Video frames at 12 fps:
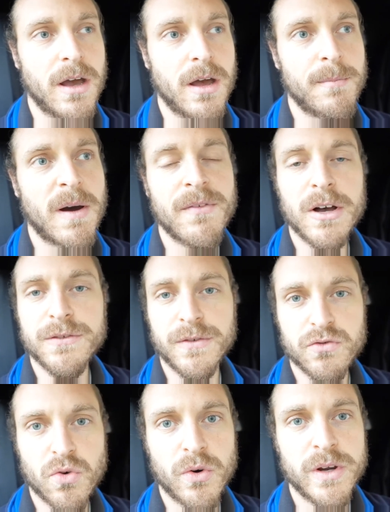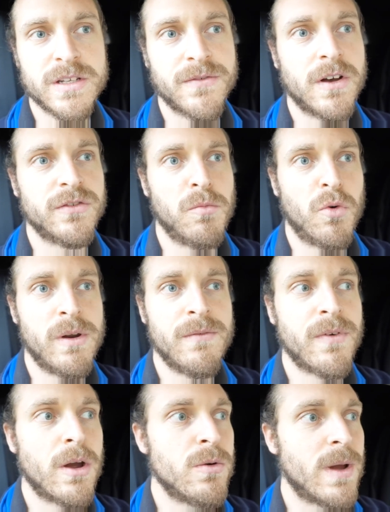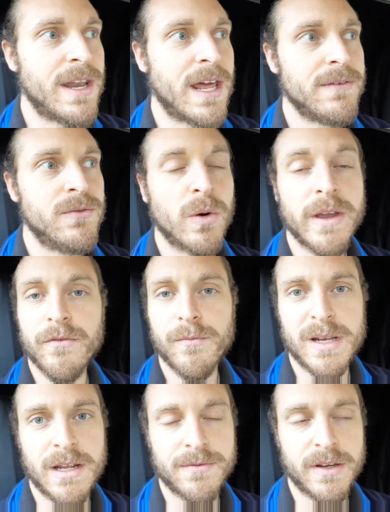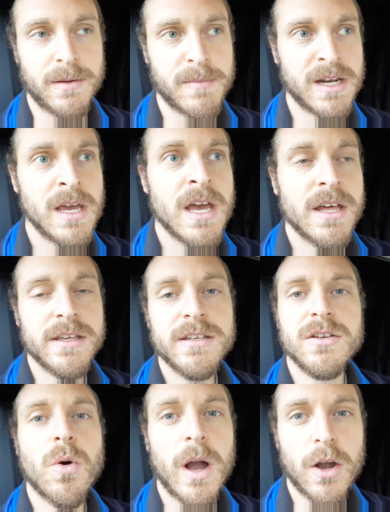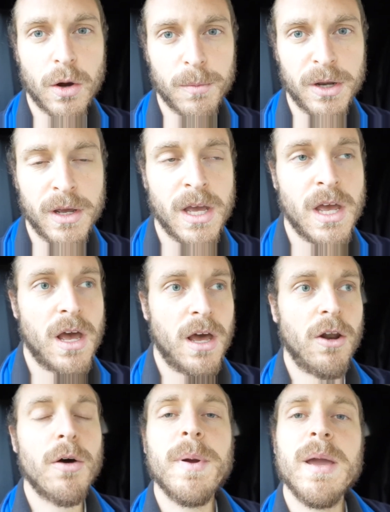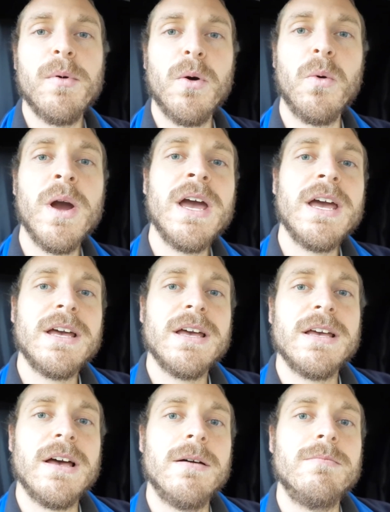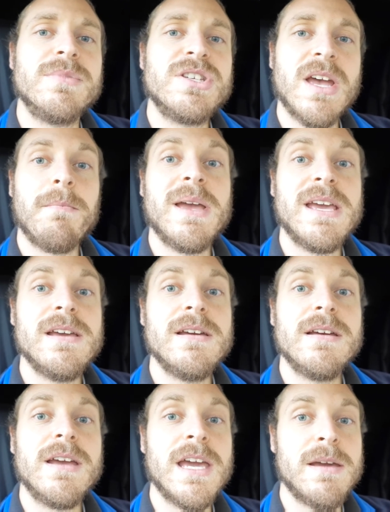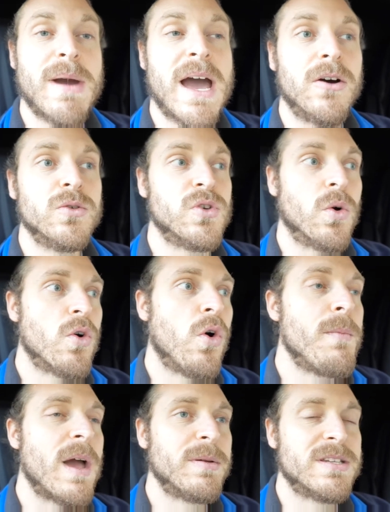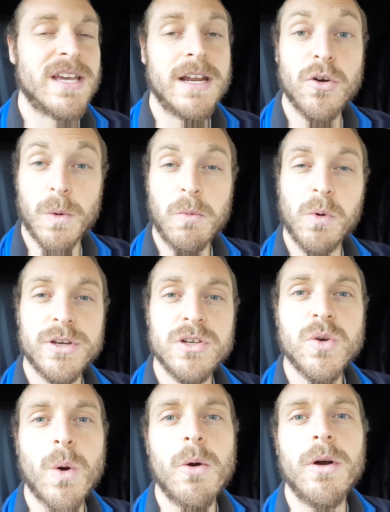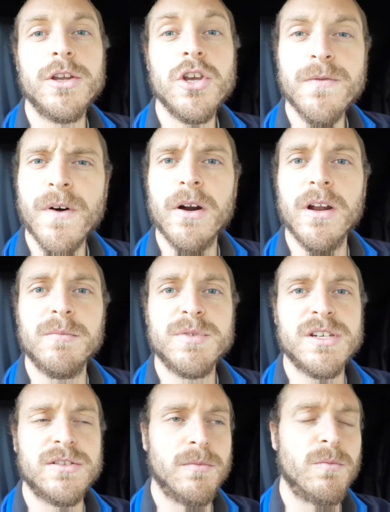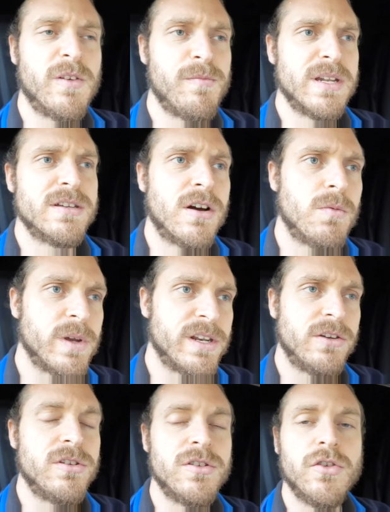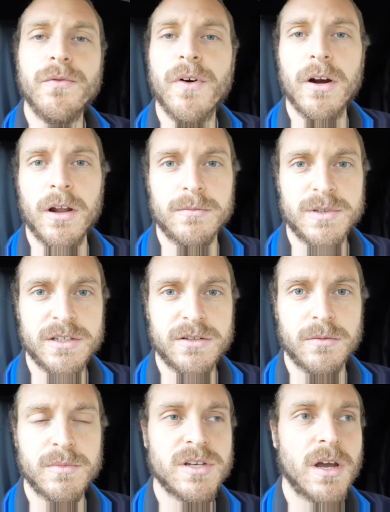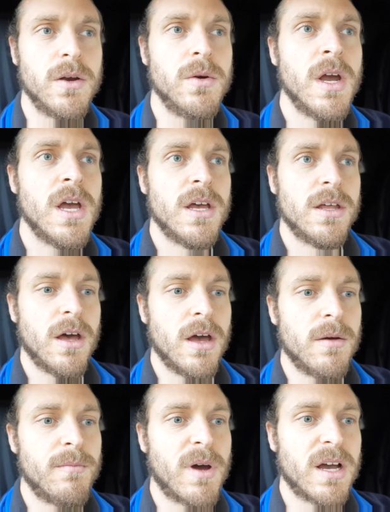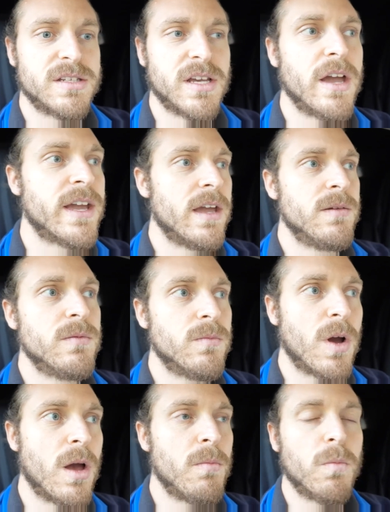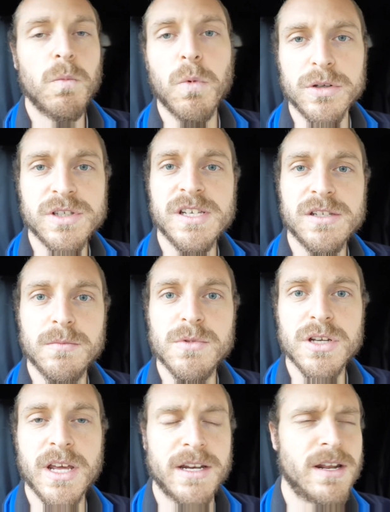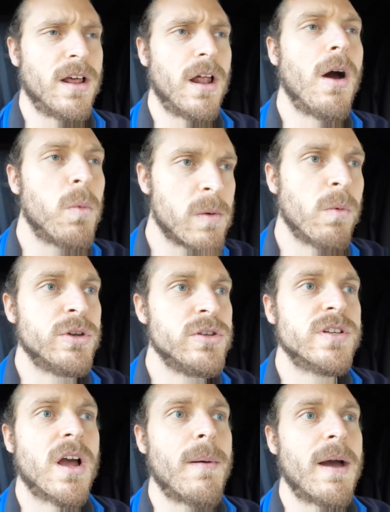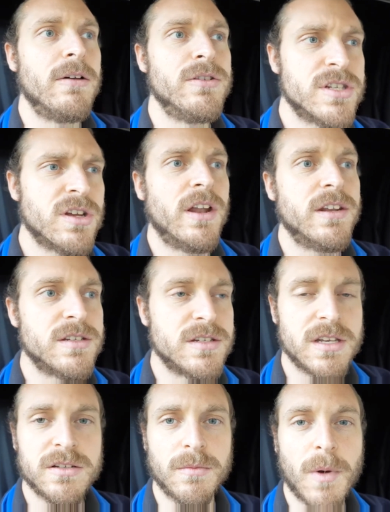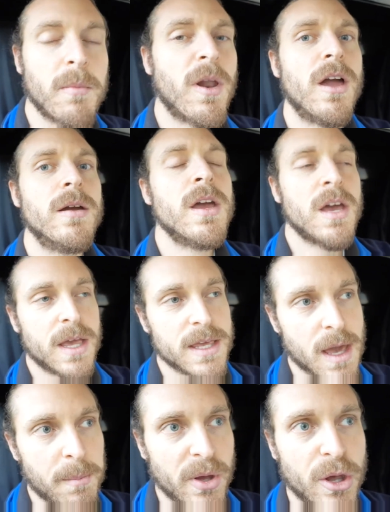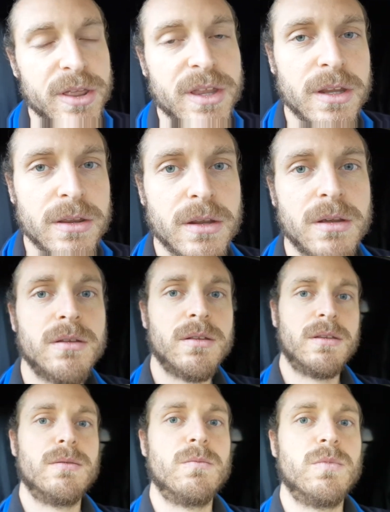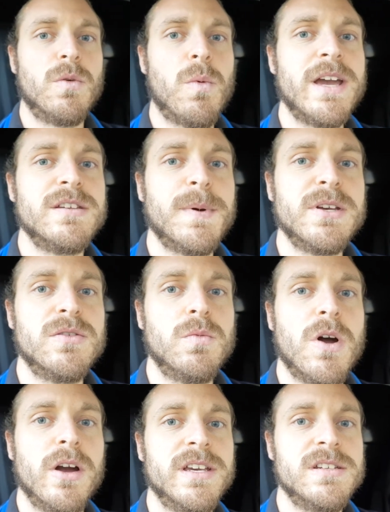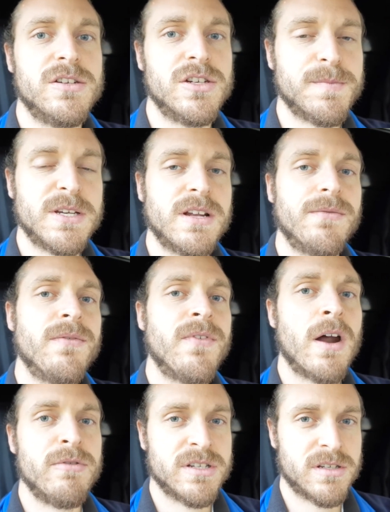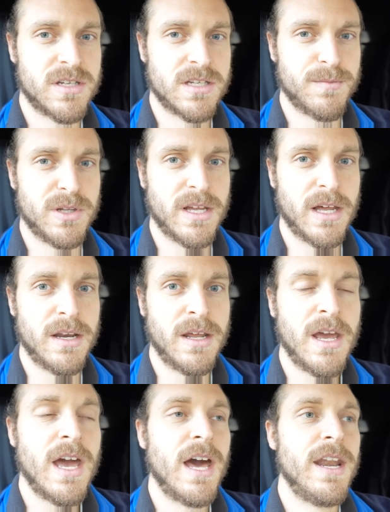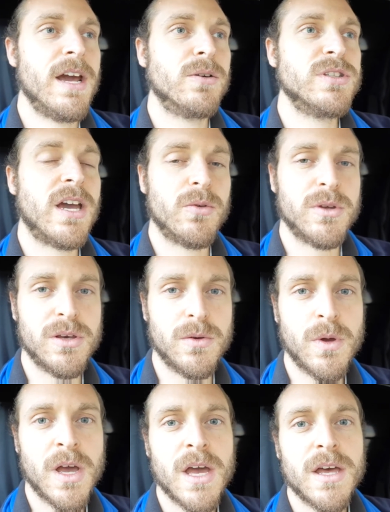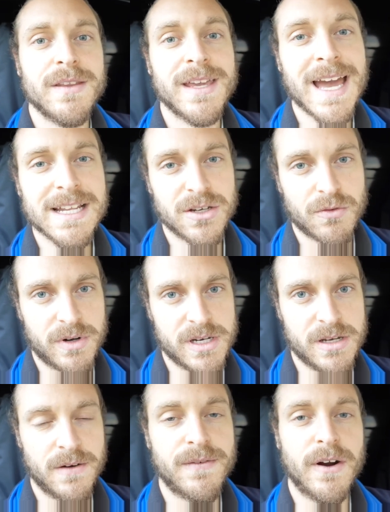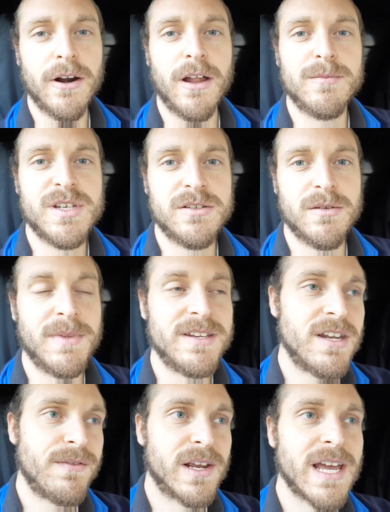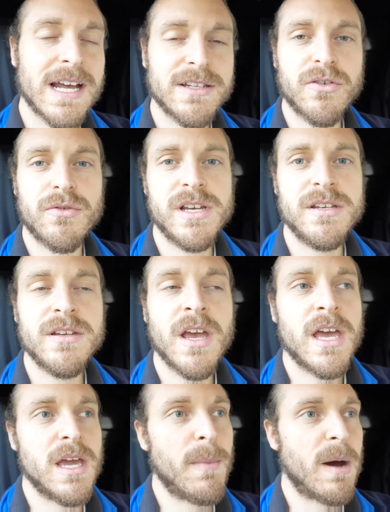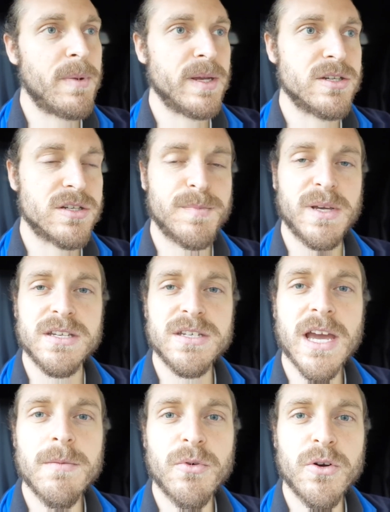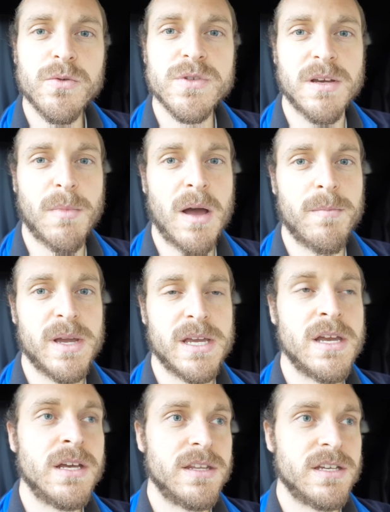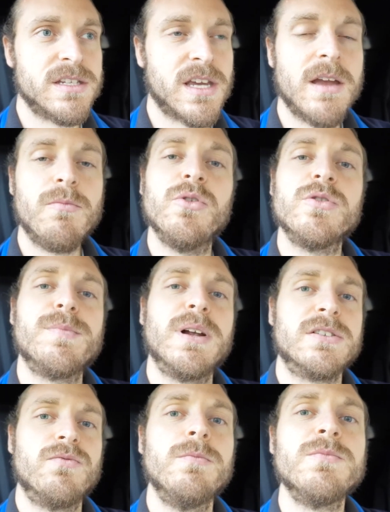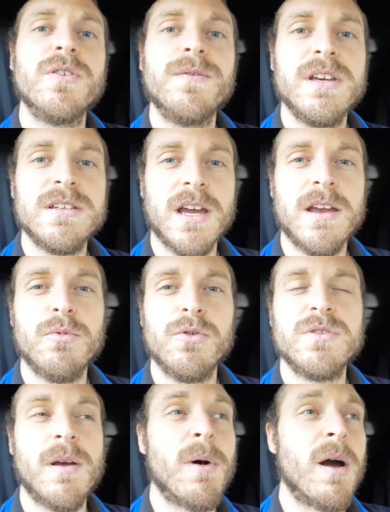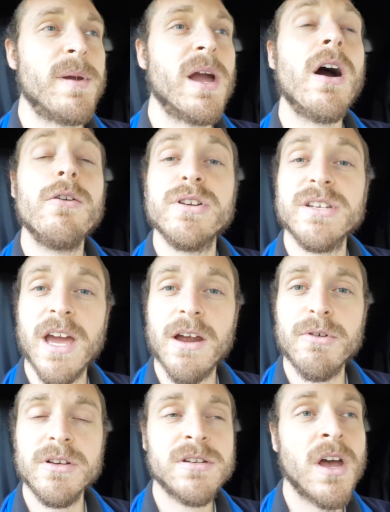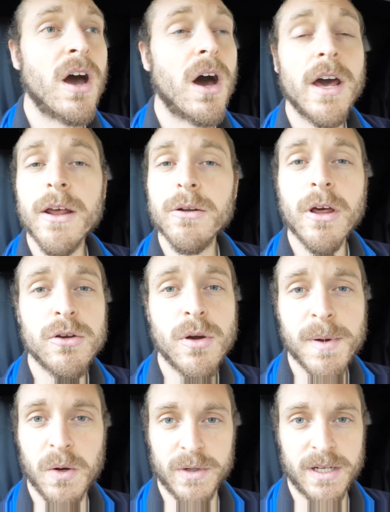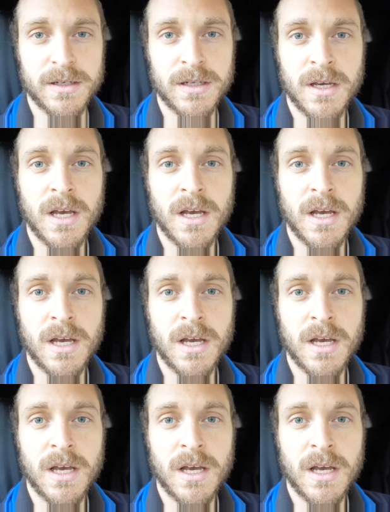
I've asked for drawings, I've asked for more info, and they've not given me nothing. I mean, this is quite common. A lot of people send me emails or call me up and say, look, we want you to quote a new fire alarm system. We've been told we needed a new fire alarm system. So I say, okay, what system do you need? And like, oh, we want you to come out and design us a system. I'm like, yeah, but the way it's supposed to work is you're supposed to have a fire risk assessment done, and they'll tell you the category of fire alarm system. There's different categories. It might be just be escape routes. It might be the escape routes plus rooms off the escape routes. There might be high risk areas. I don't know your building.